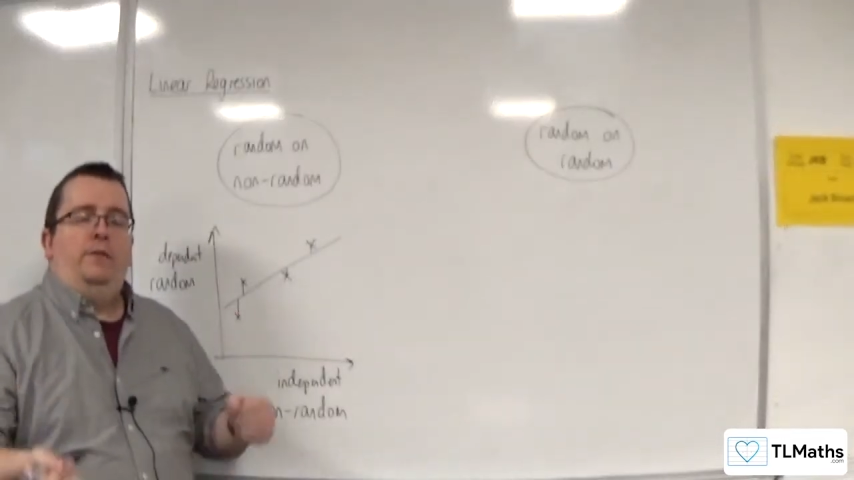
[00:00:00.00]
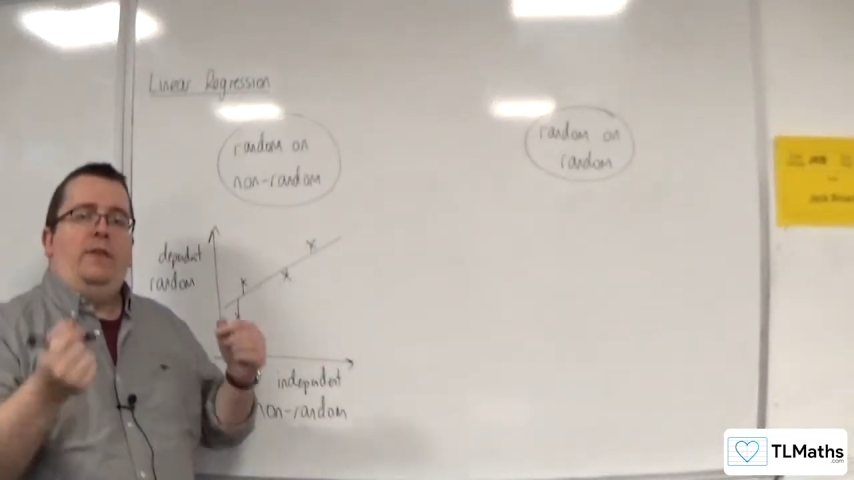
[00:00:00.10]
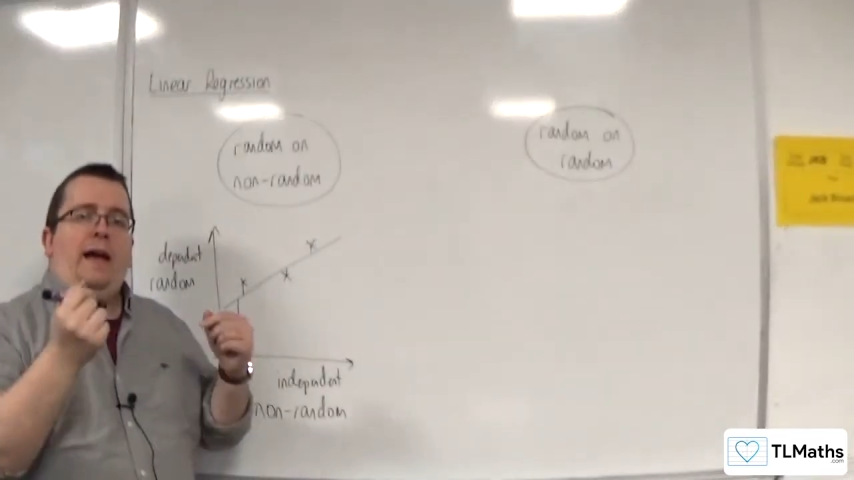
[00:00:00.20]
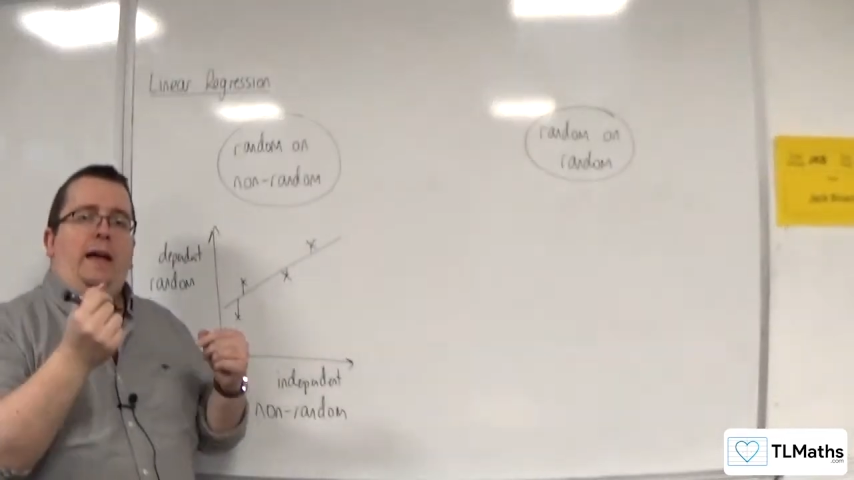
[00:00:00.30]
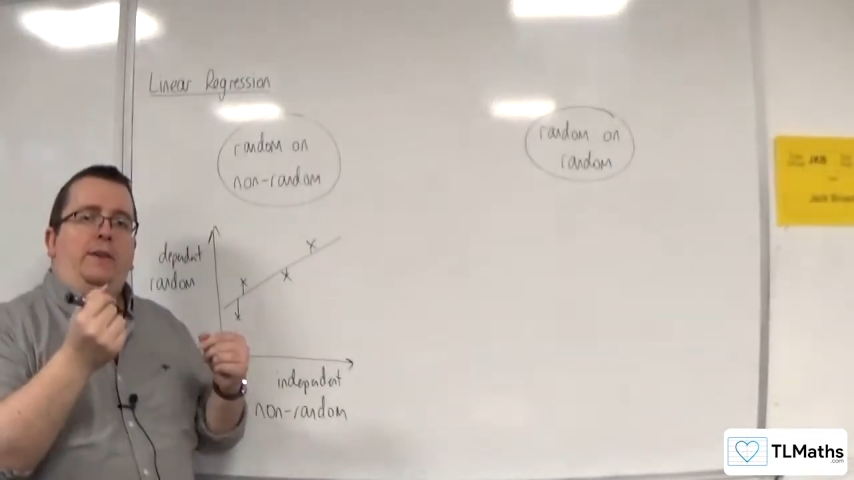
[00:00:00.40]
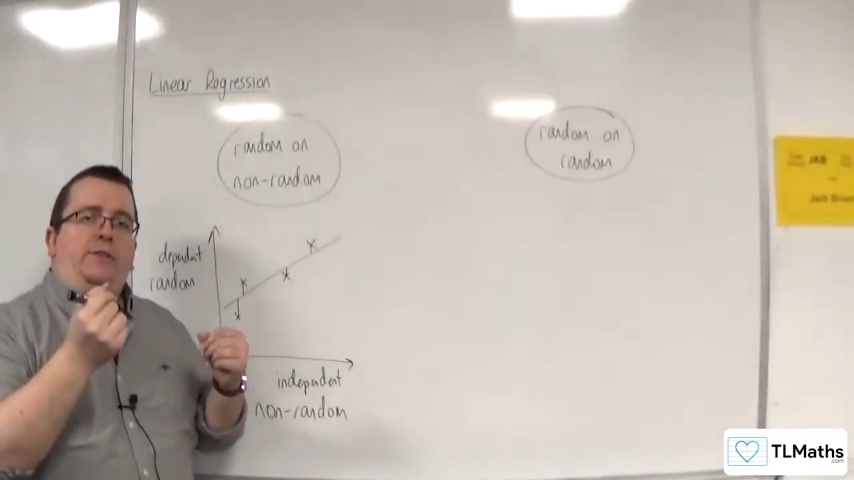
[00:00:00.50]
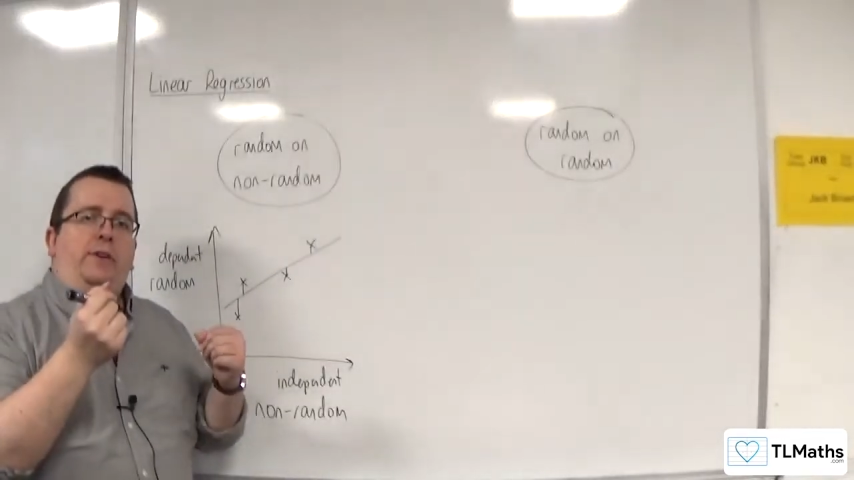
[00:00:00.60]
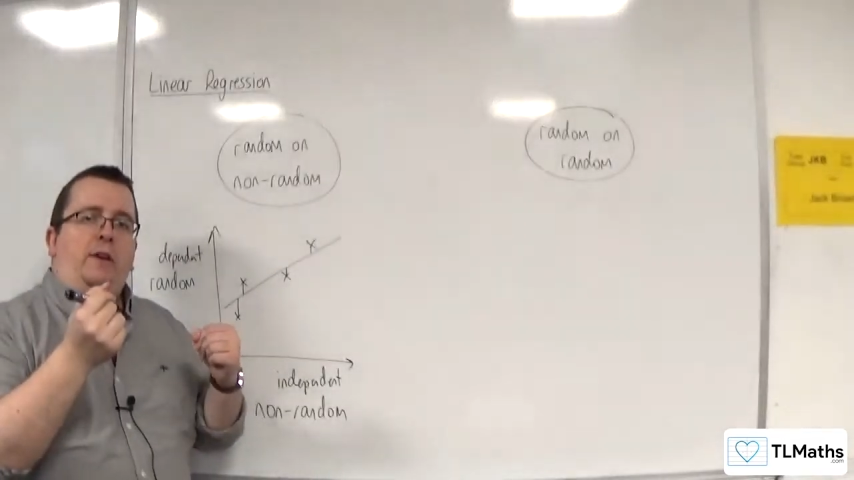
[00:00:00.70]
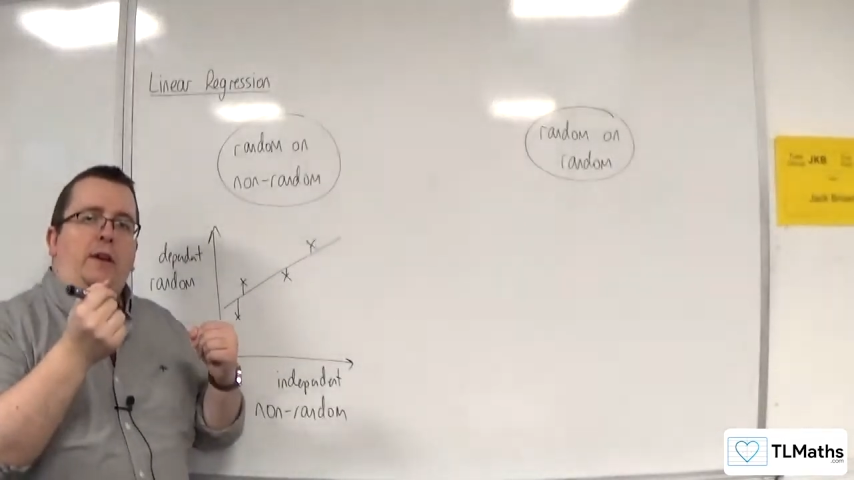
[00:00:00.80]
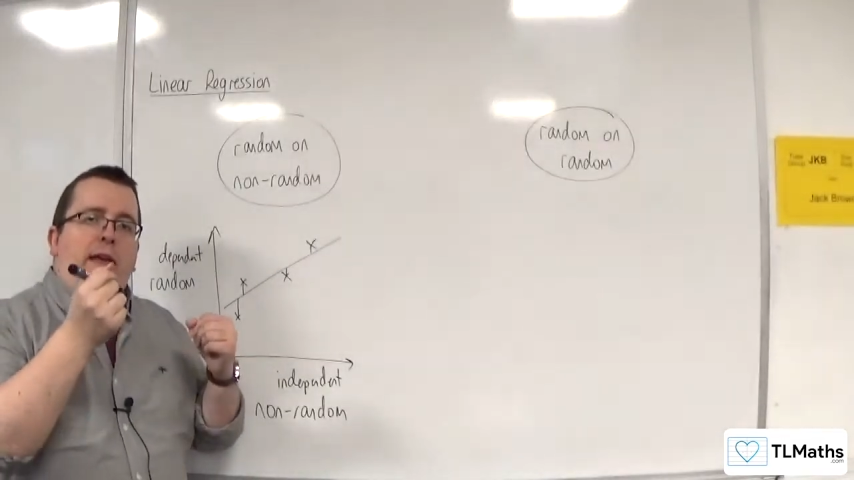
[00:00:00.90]

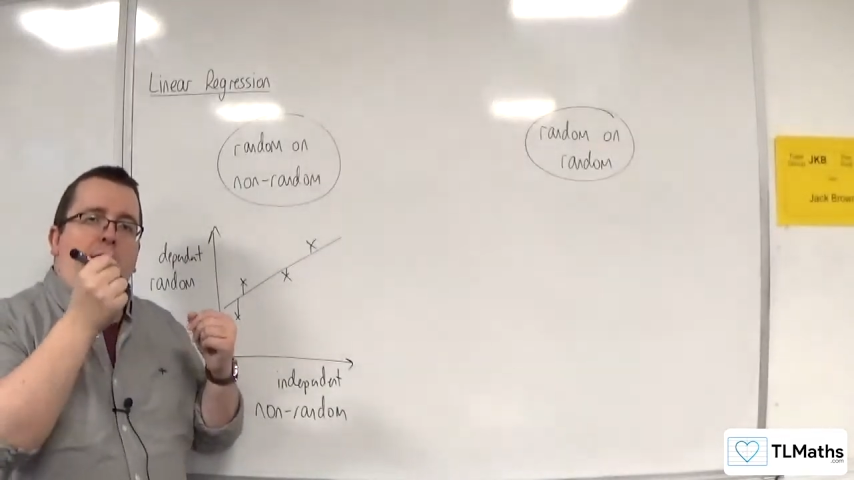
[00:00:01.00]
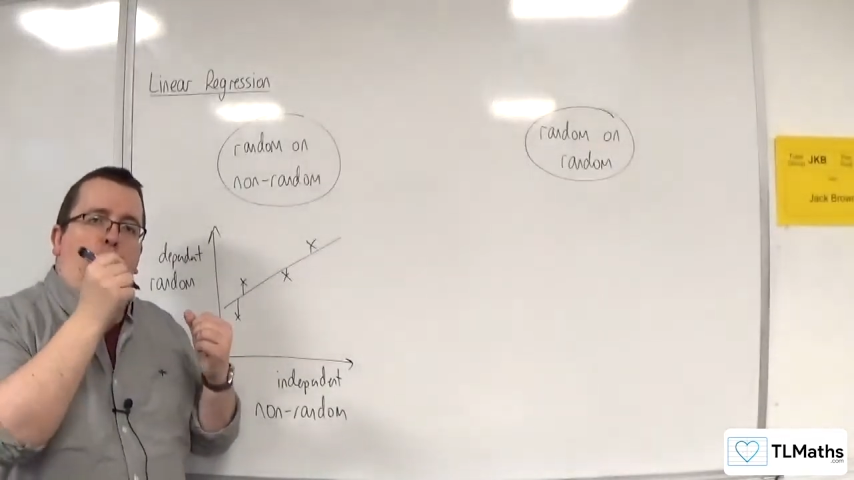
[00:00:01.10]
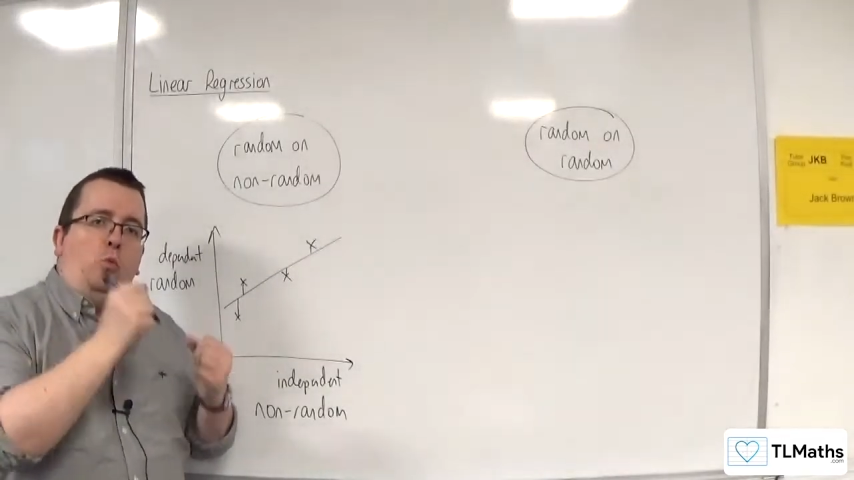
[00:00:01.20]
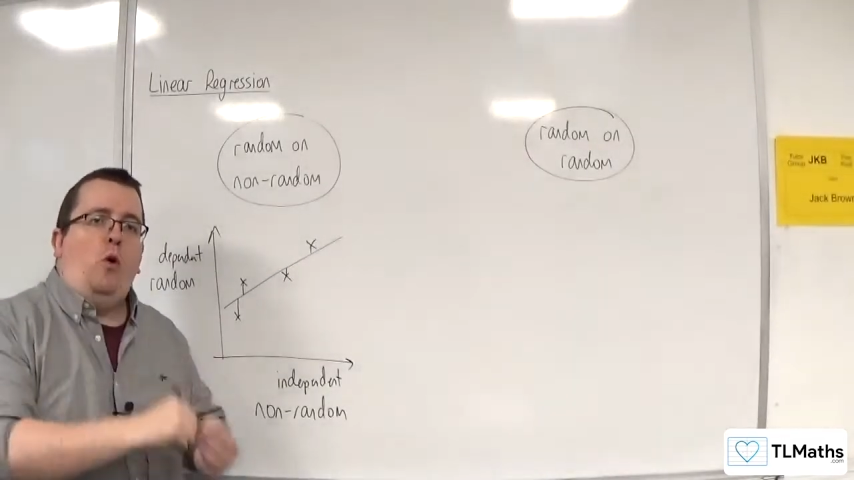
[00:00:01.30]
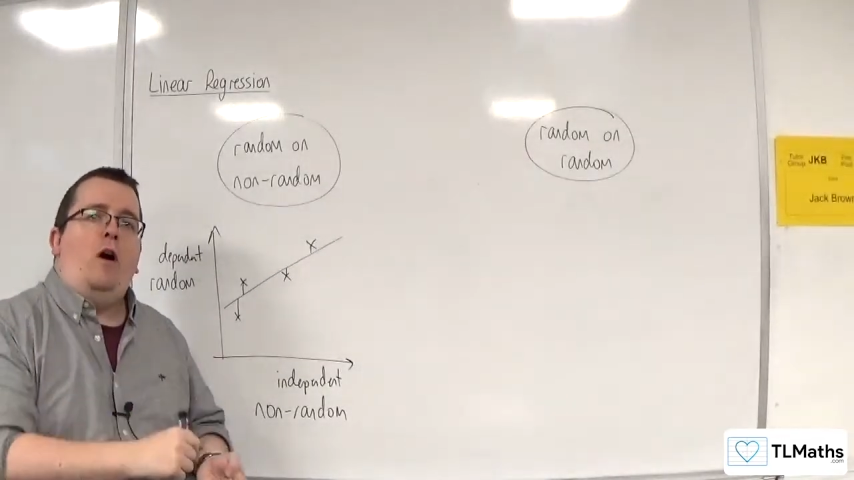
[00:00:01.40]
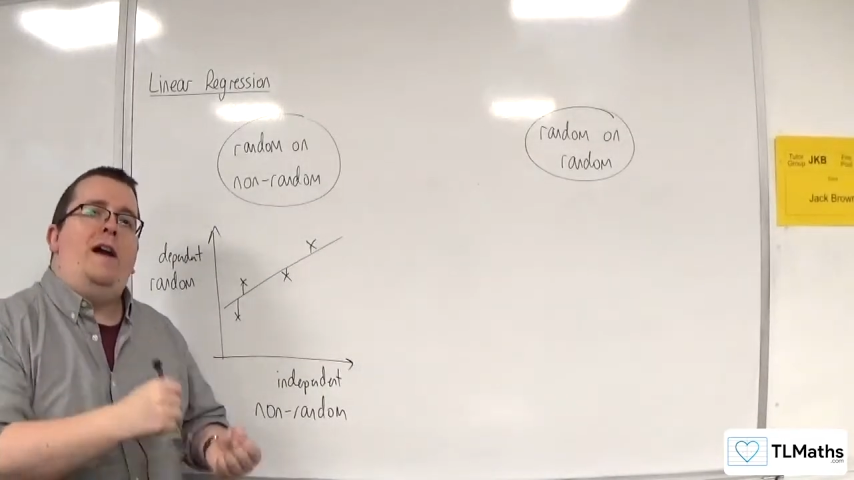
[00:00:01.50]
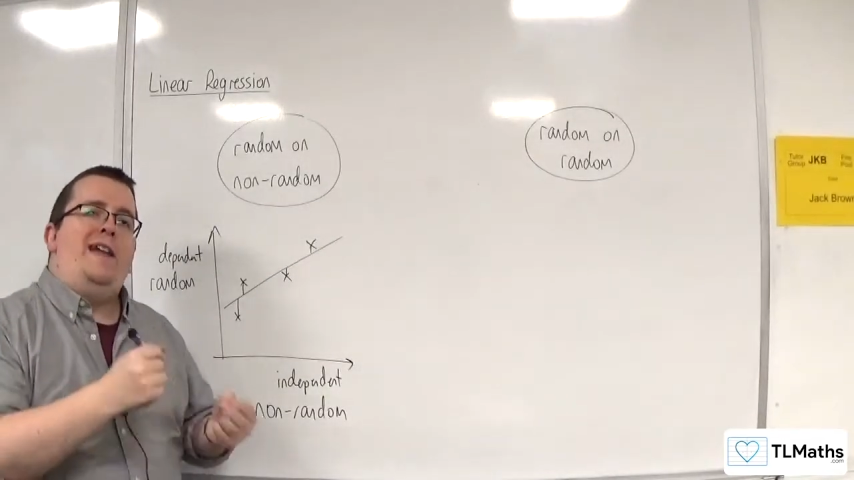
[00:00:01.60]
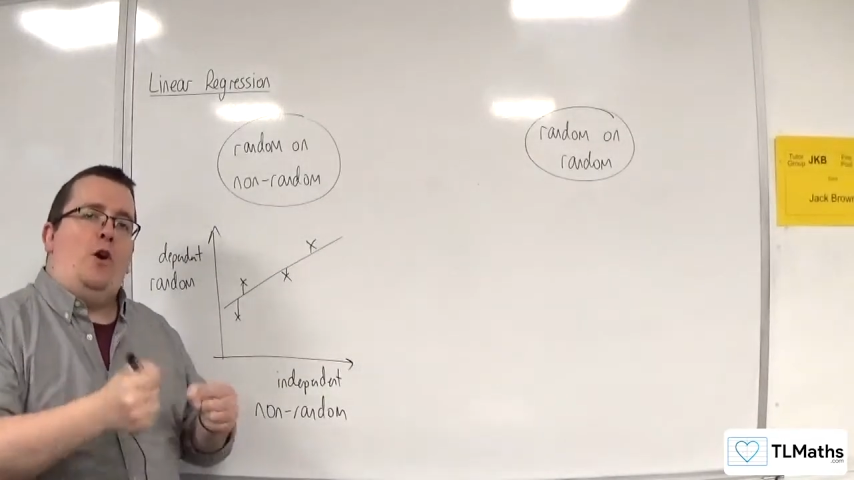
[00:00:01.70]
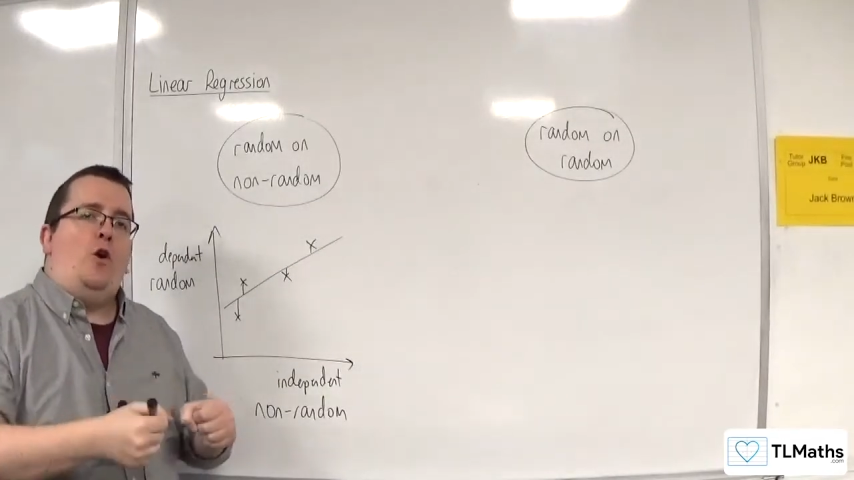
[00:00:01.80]
that is y